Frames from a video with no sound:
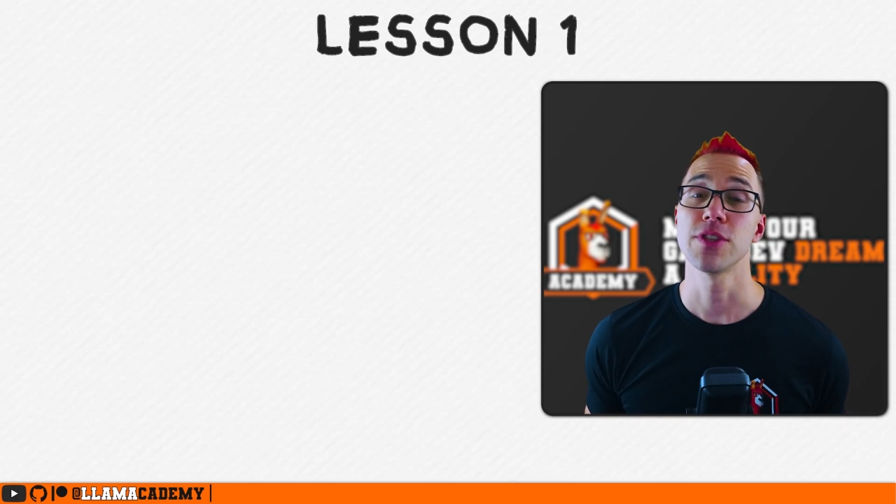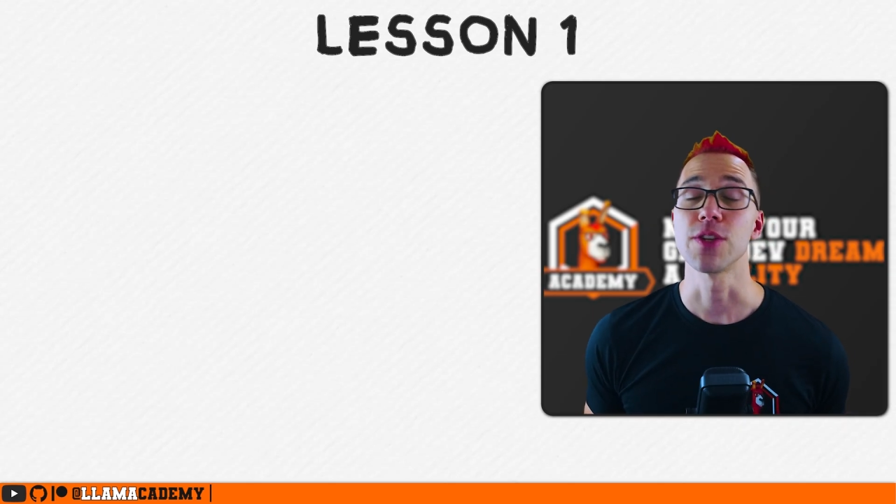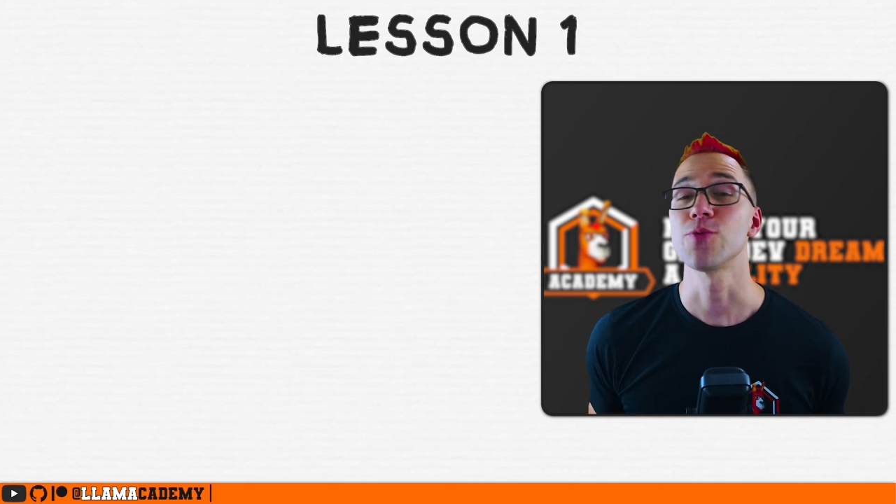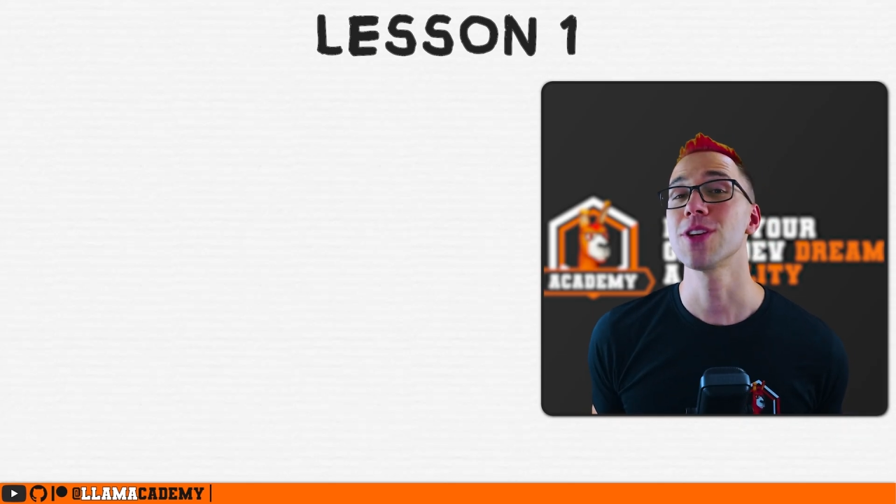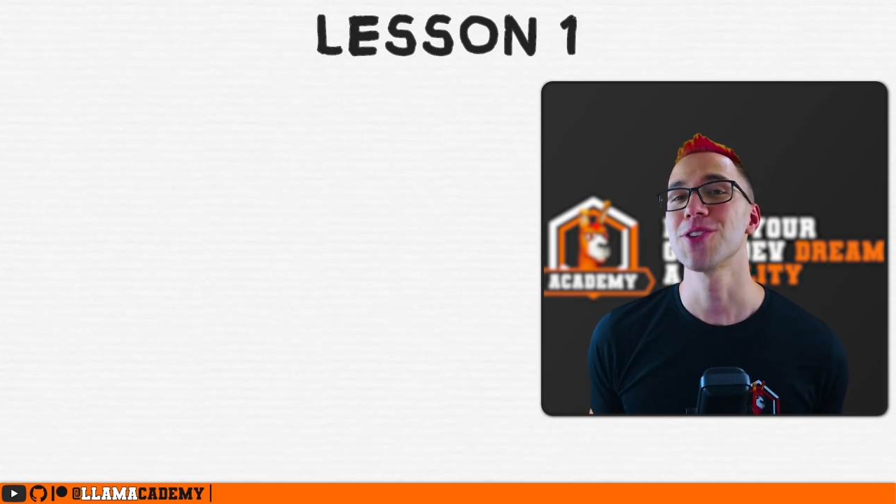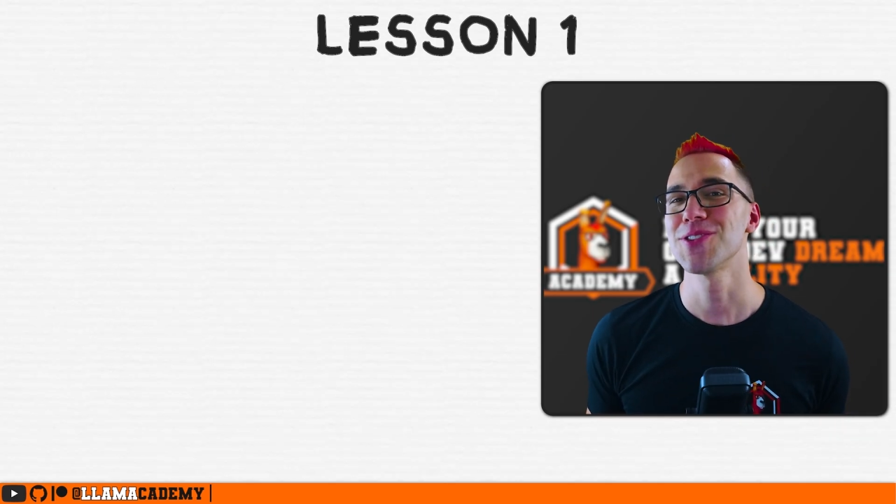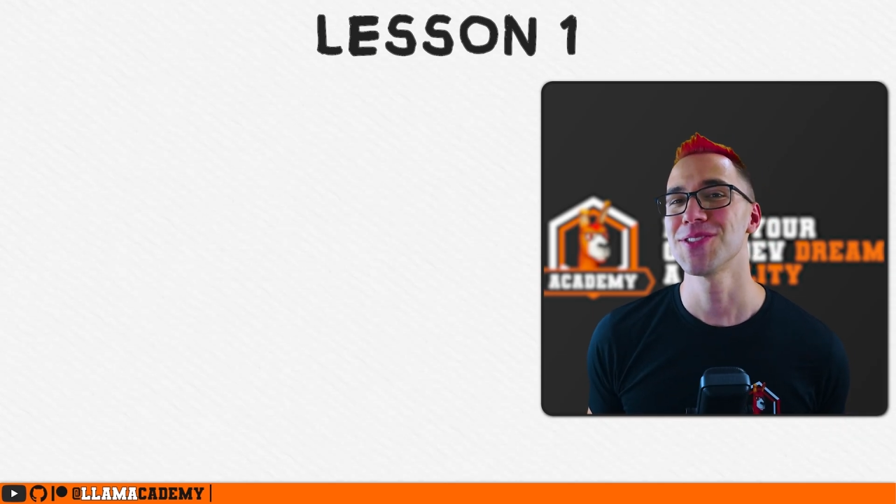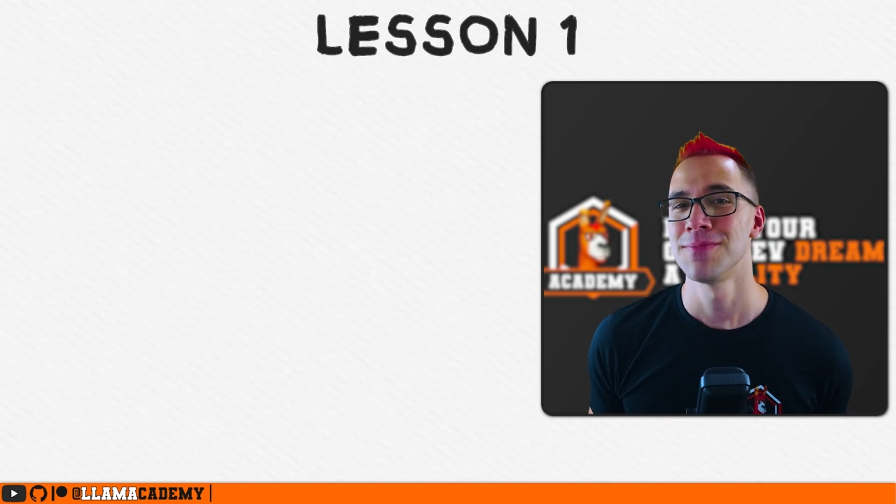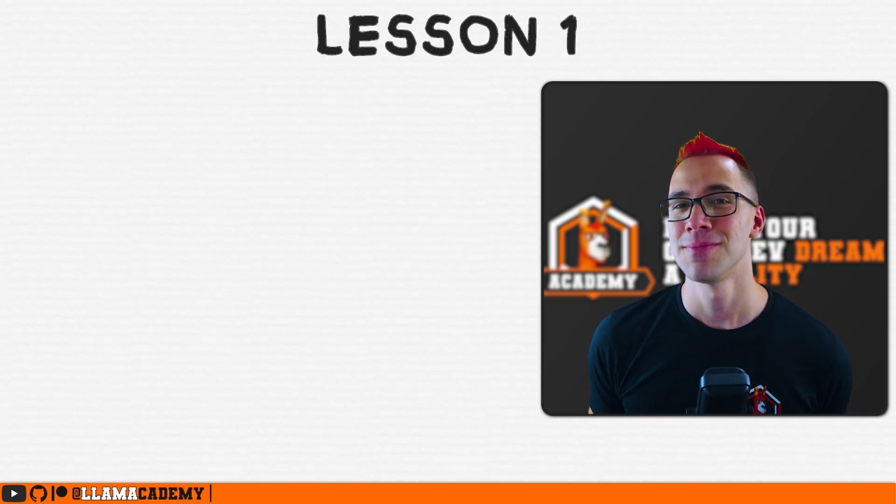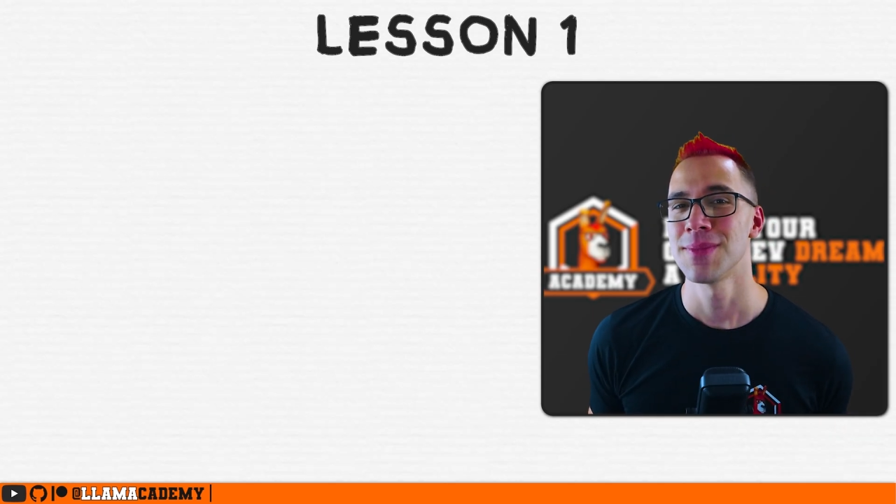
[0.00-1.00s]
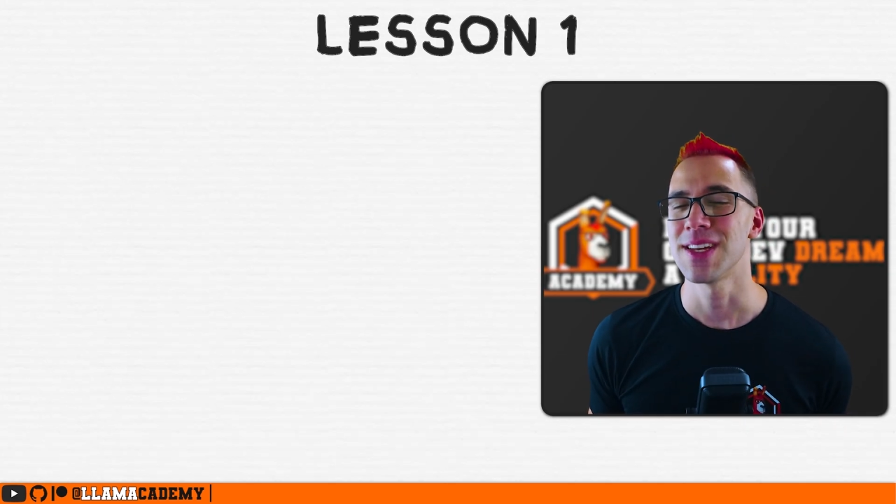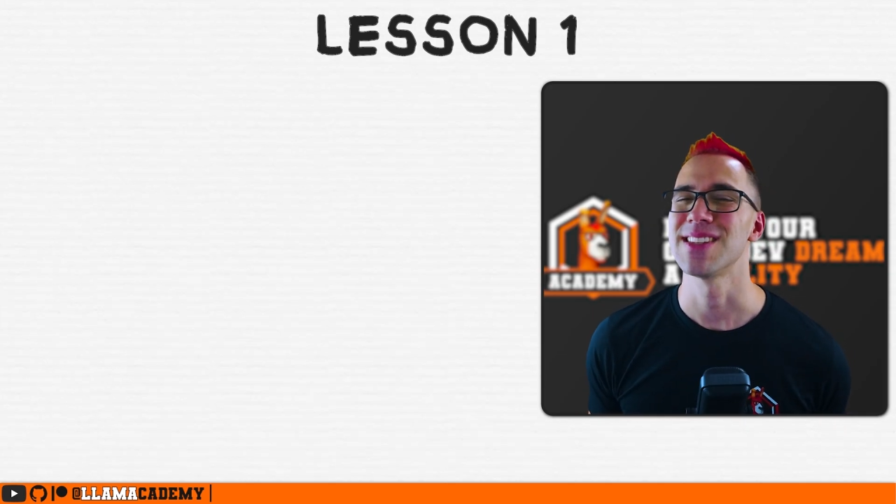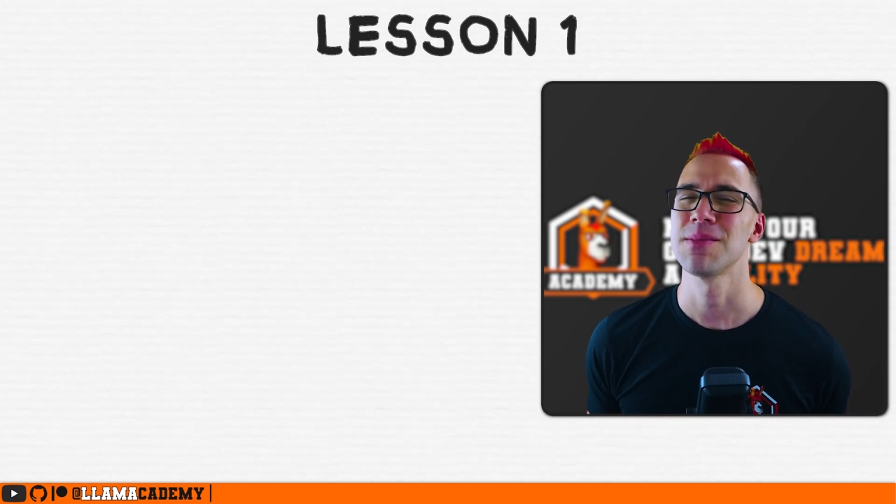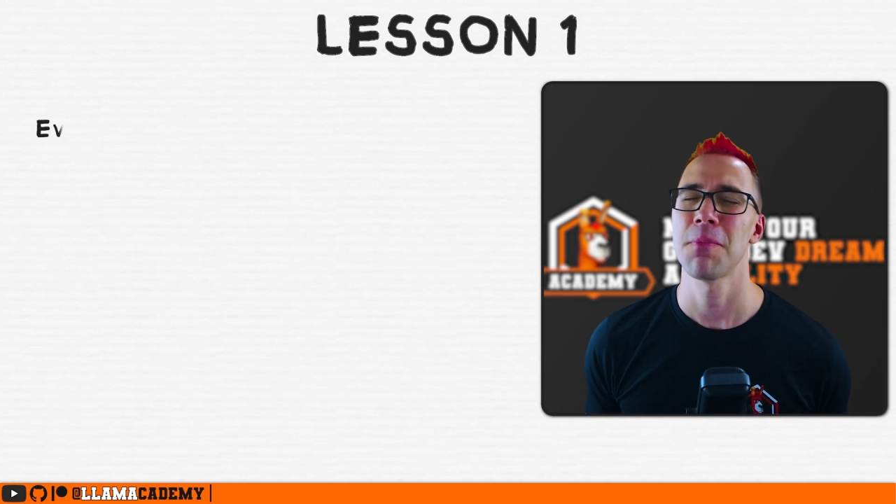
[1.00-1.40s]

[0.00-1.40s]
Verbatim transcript: and relearned is